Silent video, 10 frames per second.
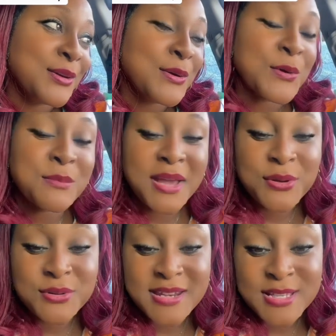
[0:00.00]
Oh my
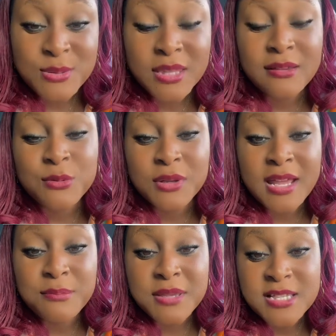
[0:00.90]
goodness. So I thought with
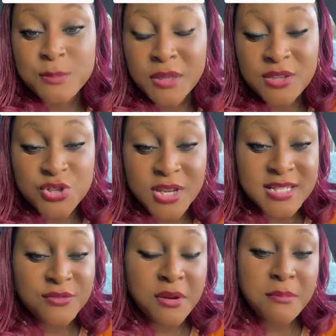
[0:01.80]
that big speech that
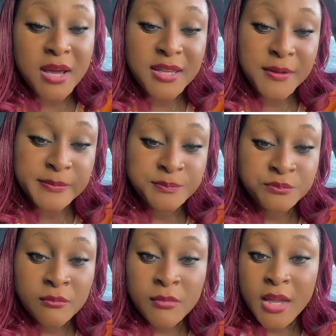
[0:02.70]
everybody
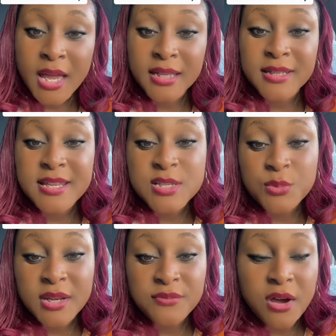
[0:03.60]
at least
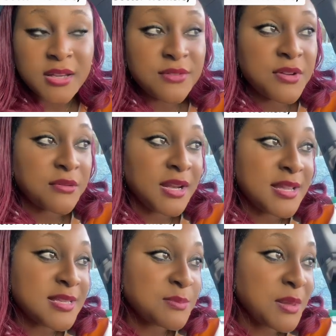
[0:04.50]
would have gotten the very
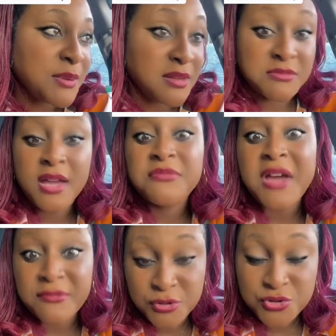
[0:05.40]
least, maybe
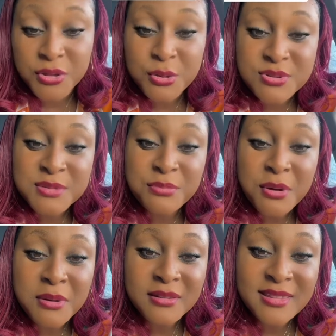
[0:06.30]
$500,000 per
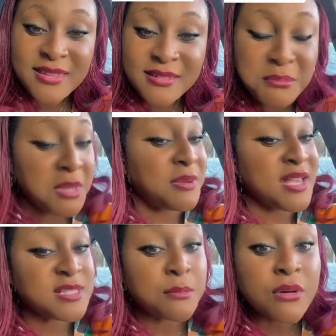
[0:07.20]
month, maybe
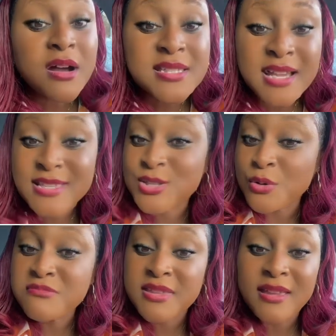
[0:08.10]
as a brat or
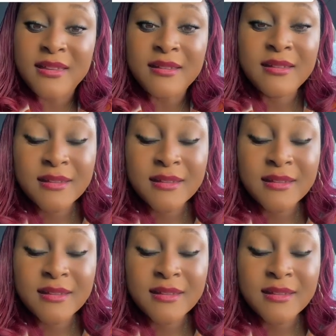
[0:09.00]
something.